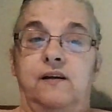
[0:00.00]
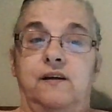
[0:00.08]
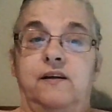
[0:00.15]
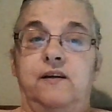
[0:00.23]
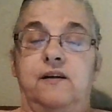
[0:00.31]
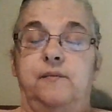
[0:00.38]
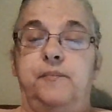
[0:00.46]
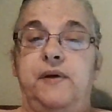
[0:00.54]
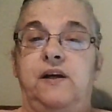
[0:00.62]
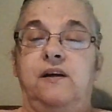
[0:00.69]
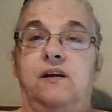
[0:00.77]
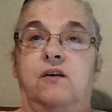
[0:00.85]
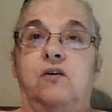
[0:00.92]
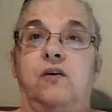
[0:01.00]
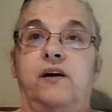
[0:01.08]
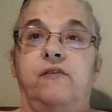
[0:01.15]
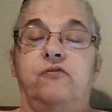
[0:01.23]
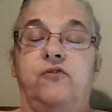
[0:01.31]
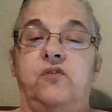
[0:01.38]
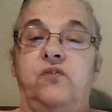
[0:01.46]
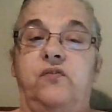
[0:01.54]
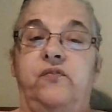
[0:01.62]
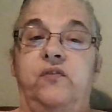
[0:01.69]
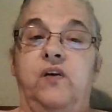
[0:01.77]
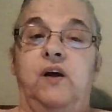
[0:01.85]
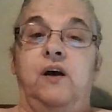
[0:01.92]
you'd be, you know, if
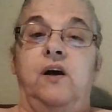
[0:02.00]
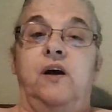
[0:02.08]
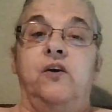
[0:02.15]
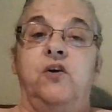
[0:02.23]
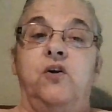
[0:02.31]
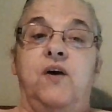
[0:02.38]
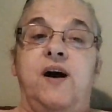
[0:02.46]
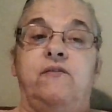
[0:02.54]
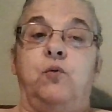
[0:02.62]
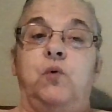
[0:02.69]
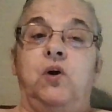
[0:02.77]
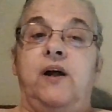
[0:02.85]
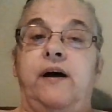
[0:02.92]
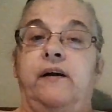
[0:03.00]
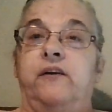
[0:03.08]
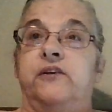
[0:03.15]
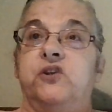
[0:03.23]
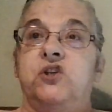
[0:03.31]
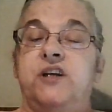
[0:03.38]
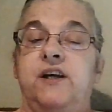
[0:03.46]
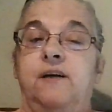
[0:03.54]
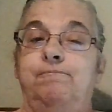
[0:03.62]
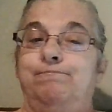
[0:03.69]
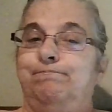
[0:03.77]
you have a wool allergy,